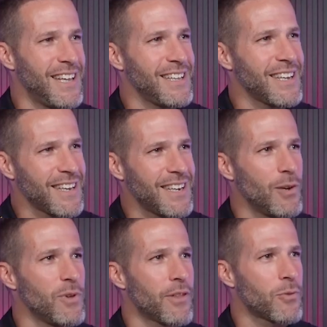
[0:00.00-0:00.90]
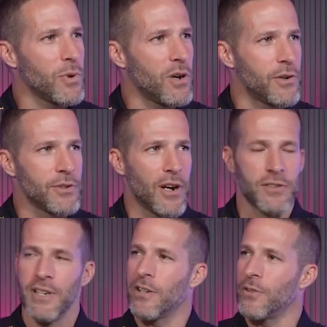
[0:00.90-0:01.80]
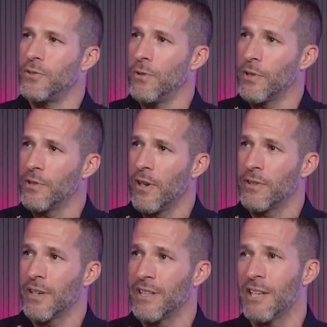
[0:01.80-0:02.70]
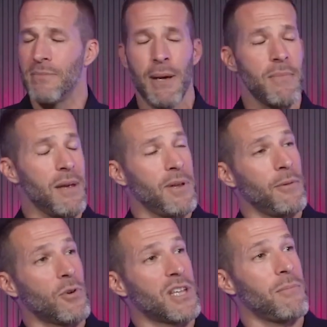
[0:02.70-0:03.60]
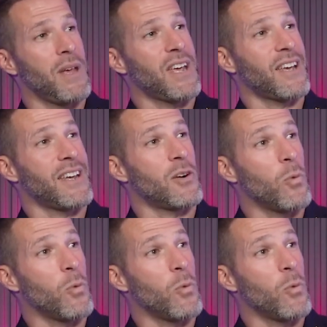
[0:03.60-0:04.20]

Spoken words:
then they get hit with a $300 ticket or a $200 ticket. That may be what they make in a